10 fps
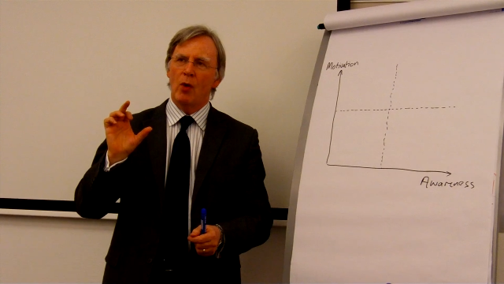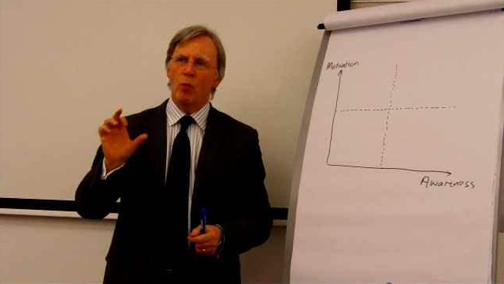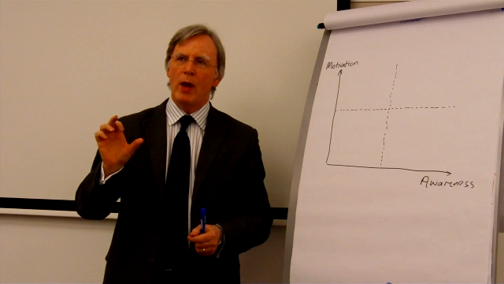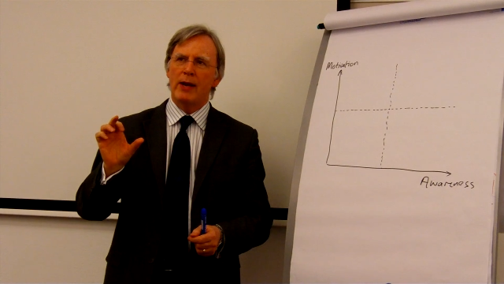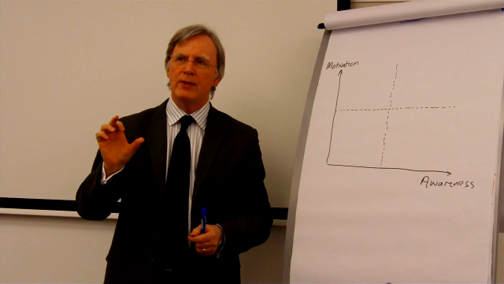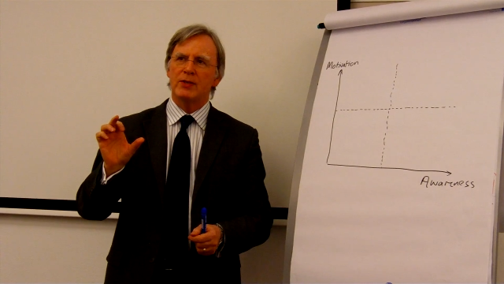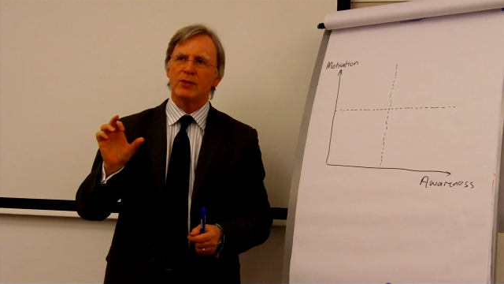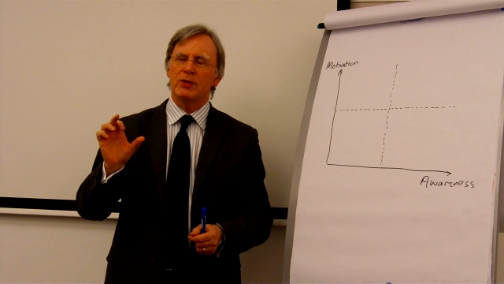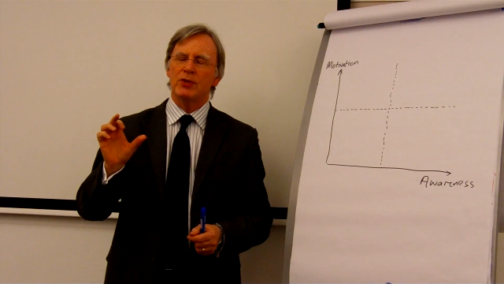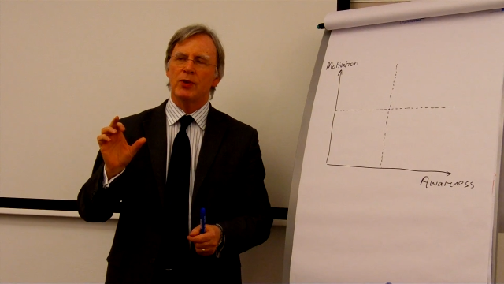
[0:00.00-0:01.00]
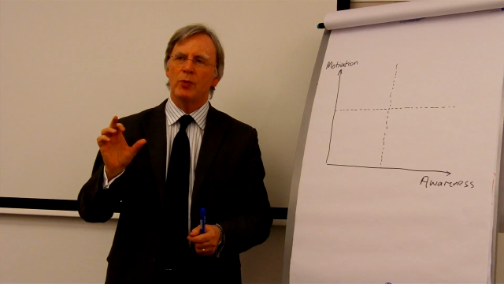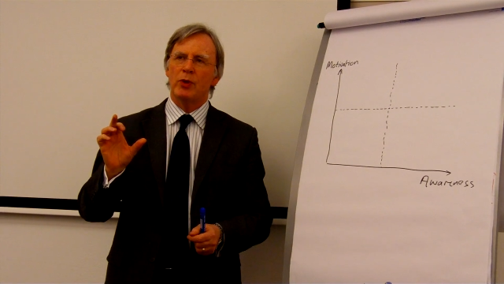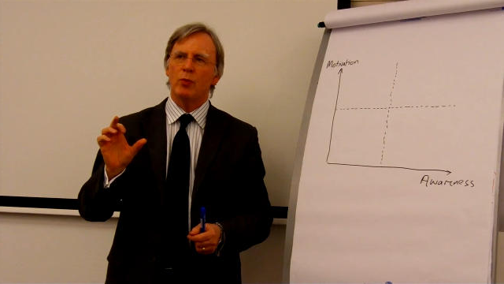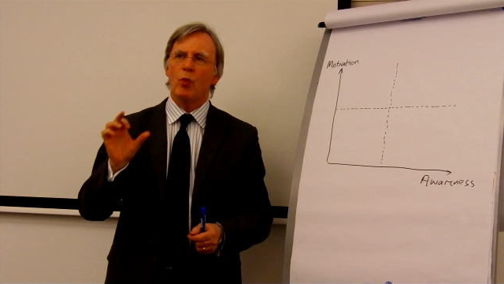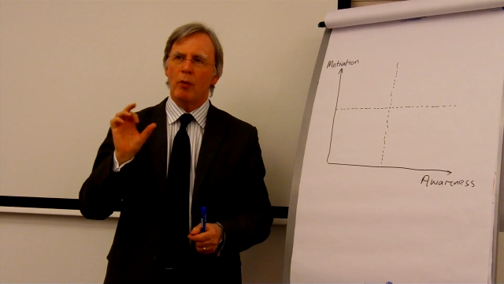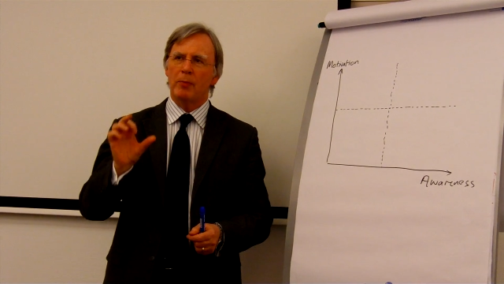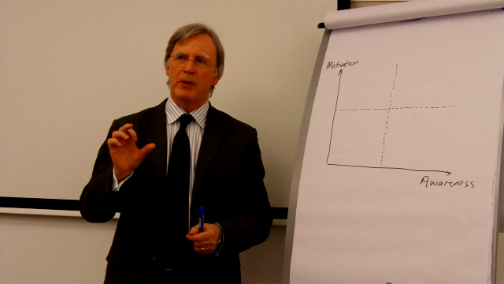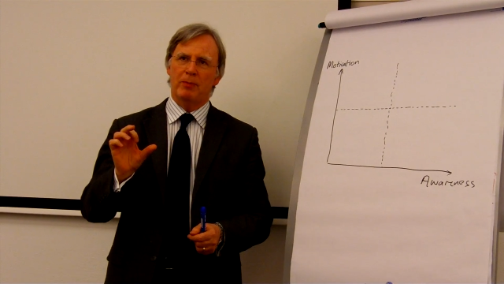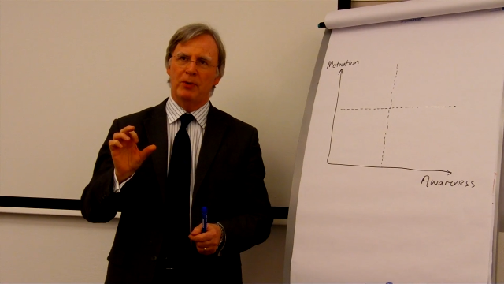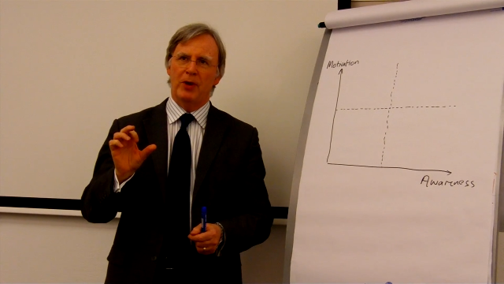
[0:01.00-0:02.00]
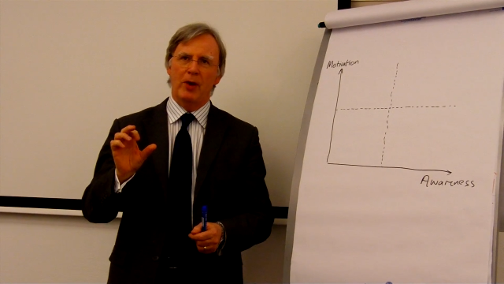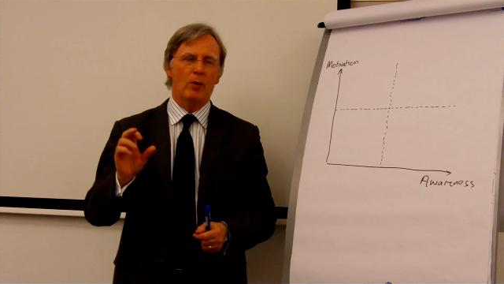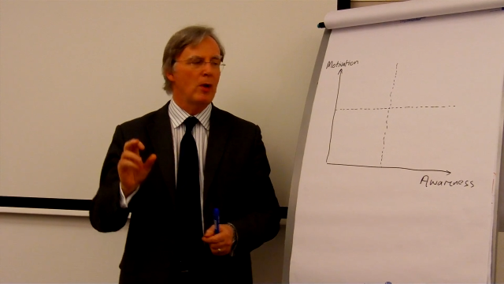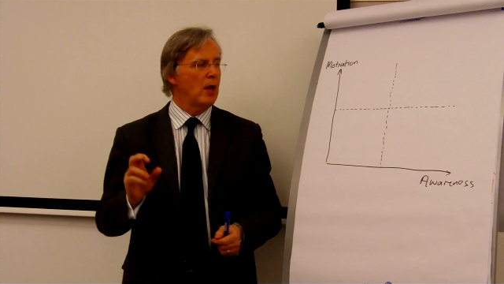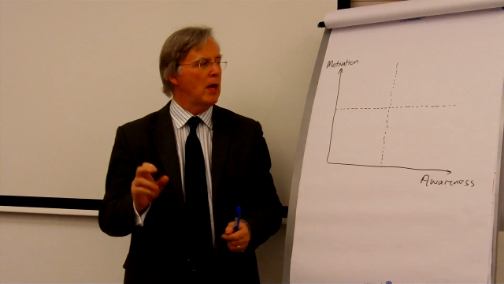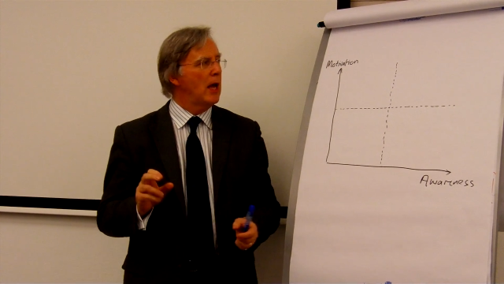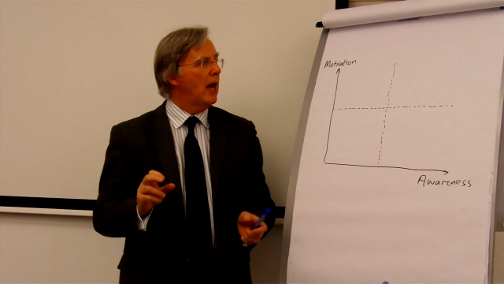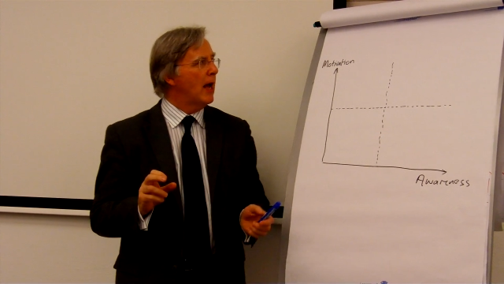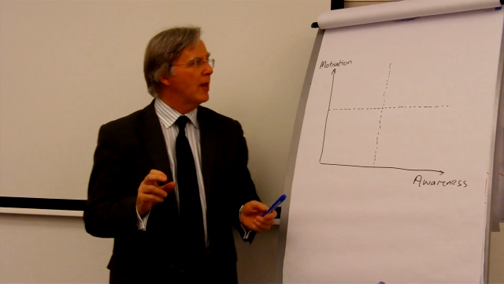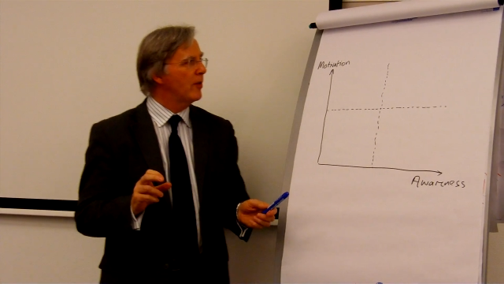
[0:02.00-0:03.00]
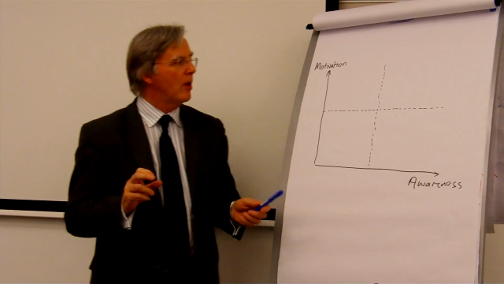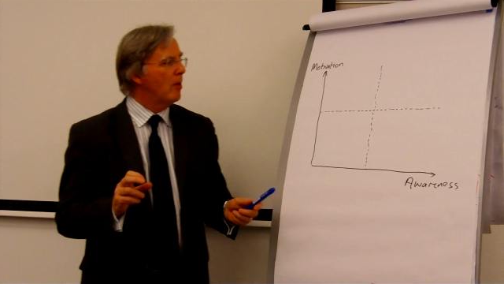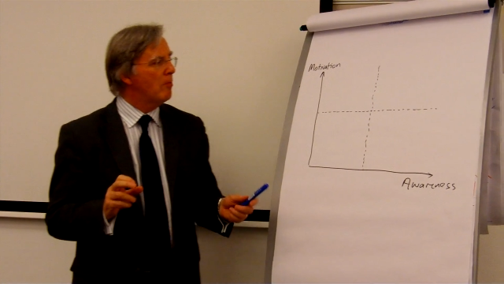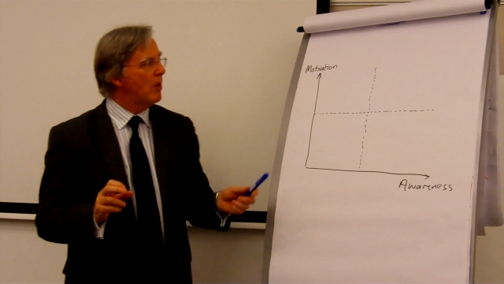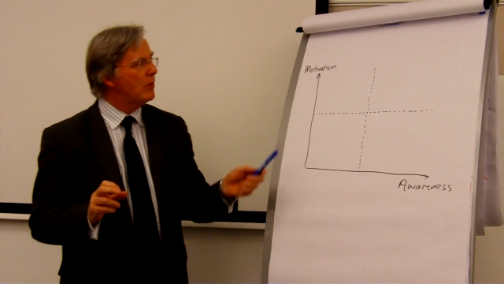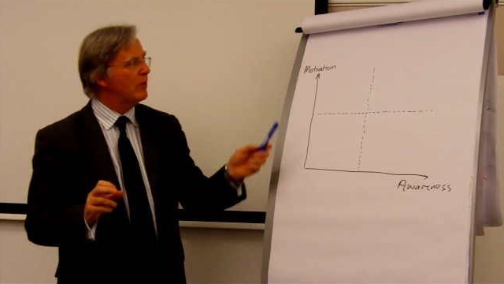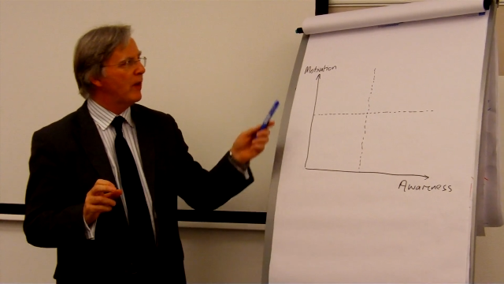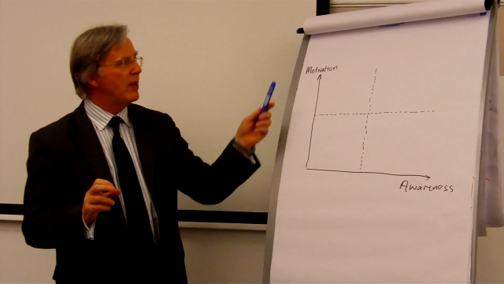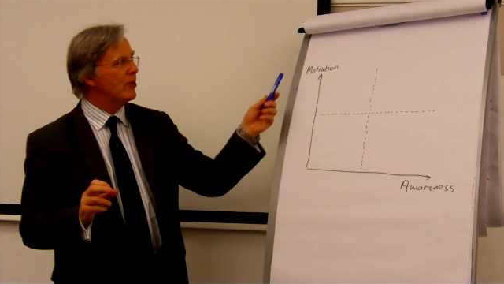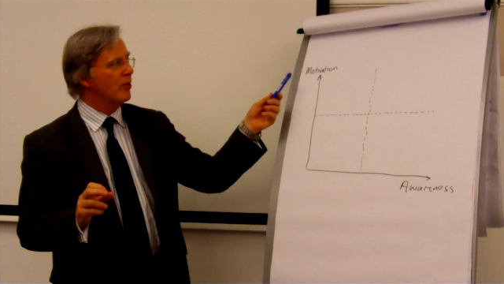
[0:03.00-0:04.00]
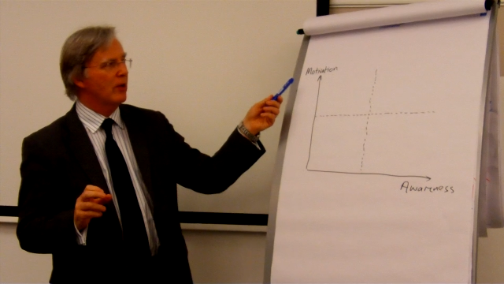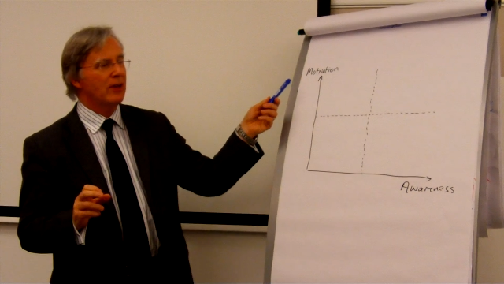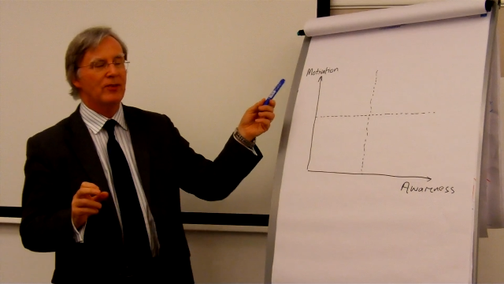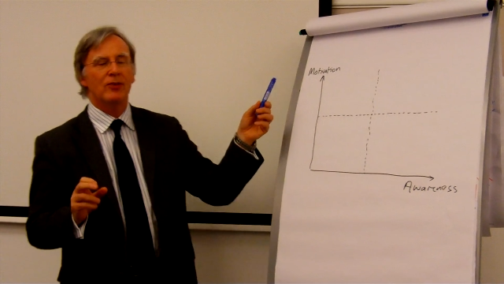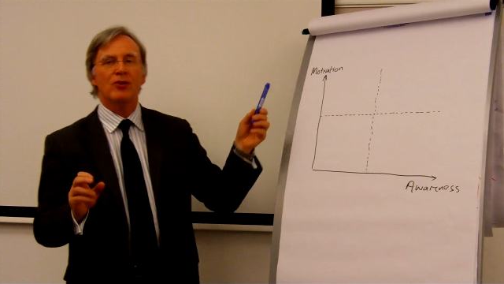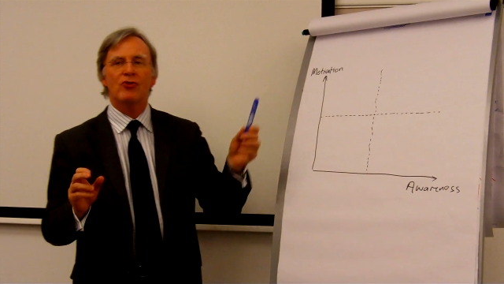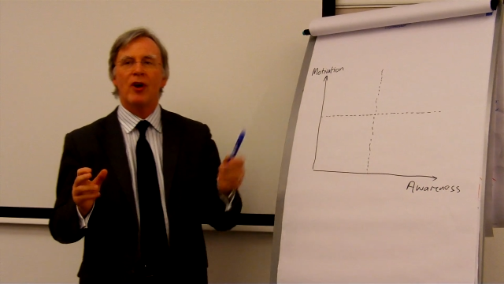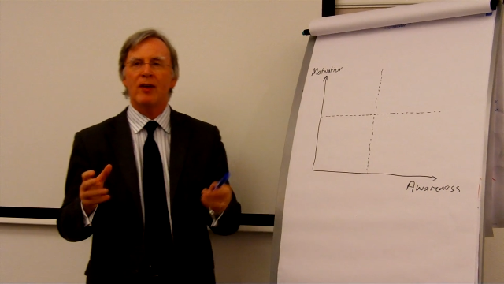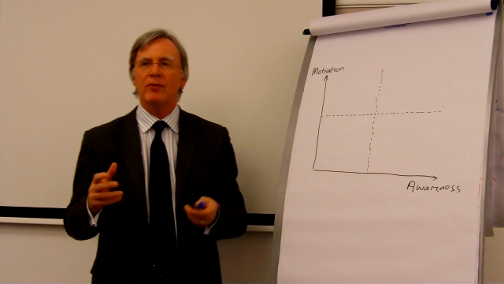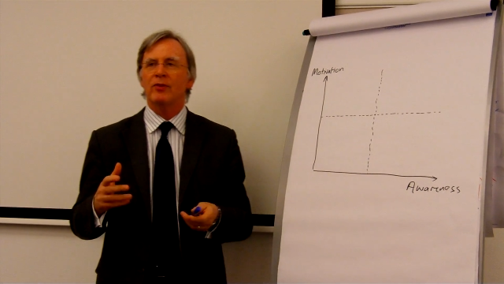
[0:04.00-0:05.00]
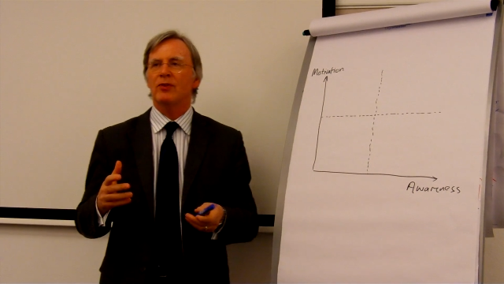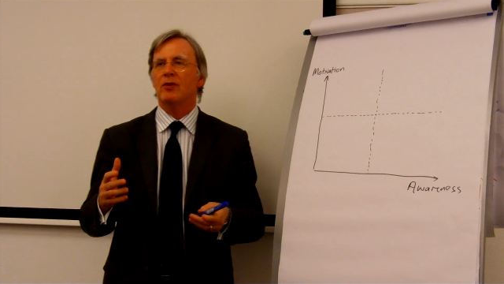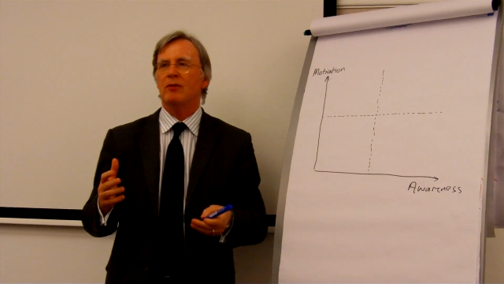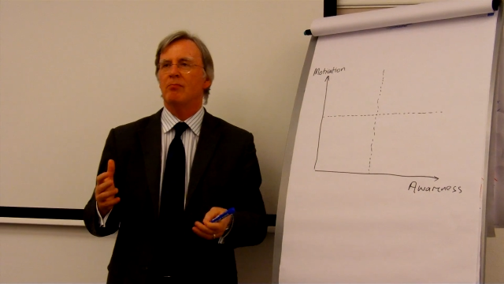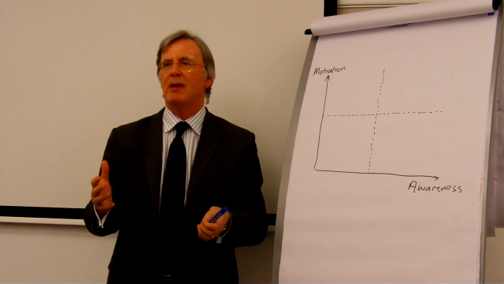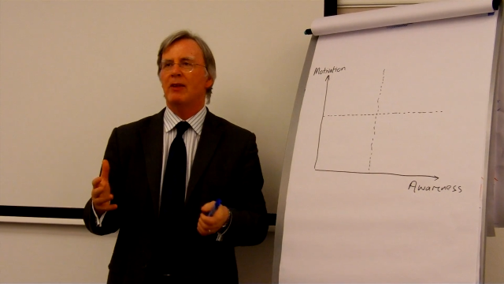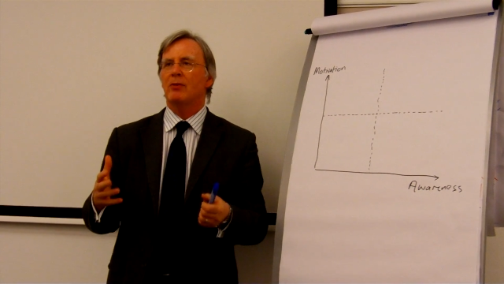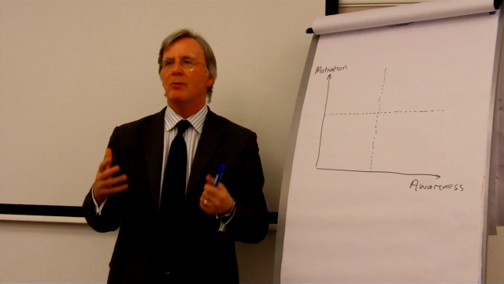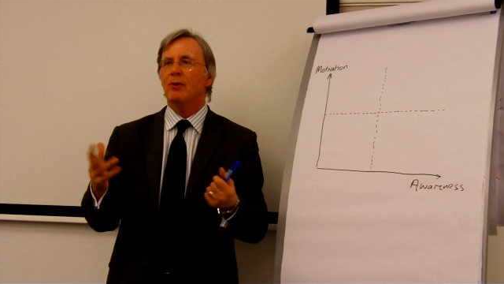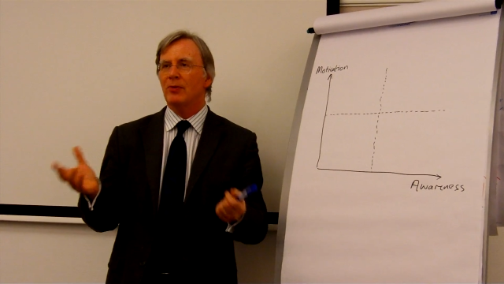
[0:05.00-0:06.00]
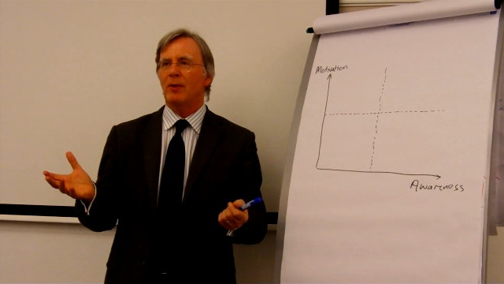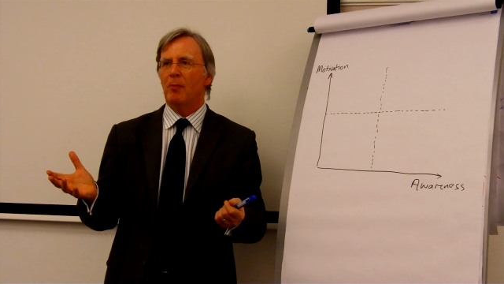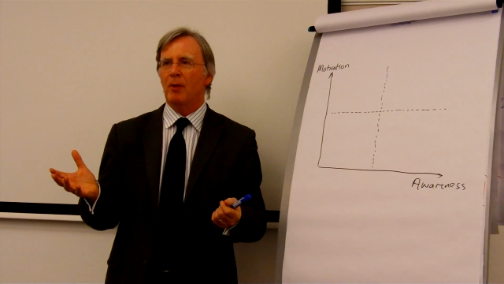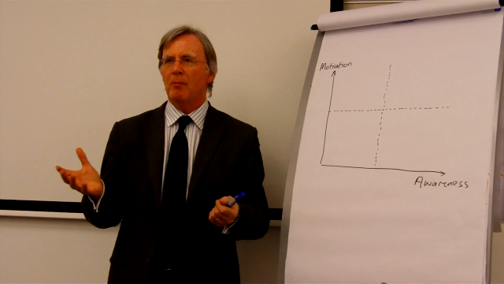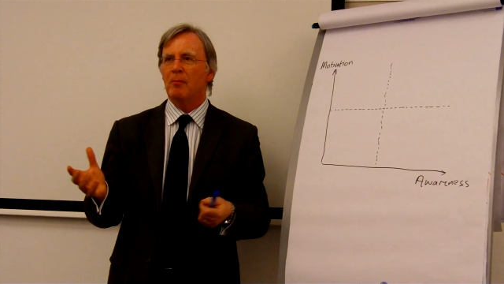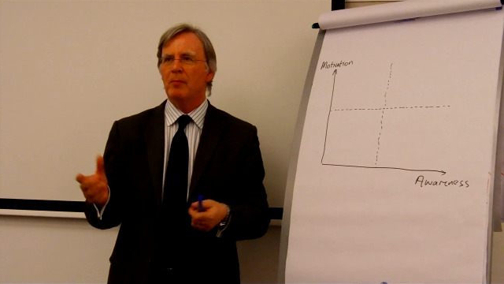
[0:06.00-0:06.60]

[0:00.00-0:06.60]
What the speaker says: Awareness is to do with what people know, and motivation is the drivers that make them do something.